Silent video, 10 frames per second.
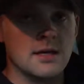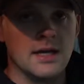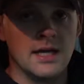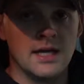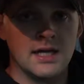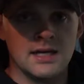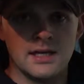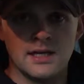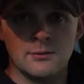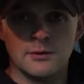and
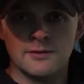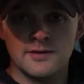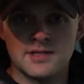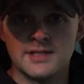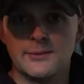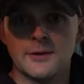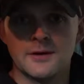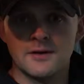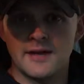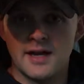it will eventually work
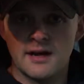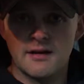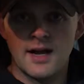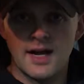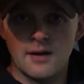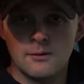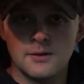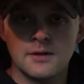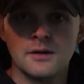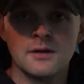all the air out,
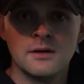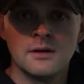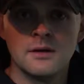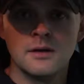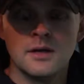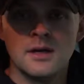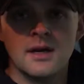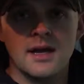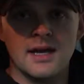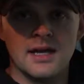
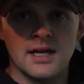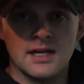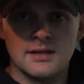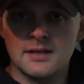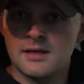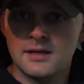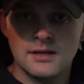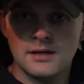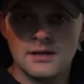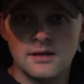and
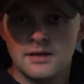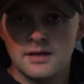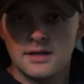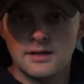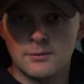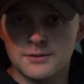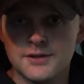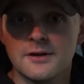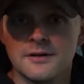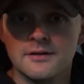it will
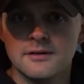start.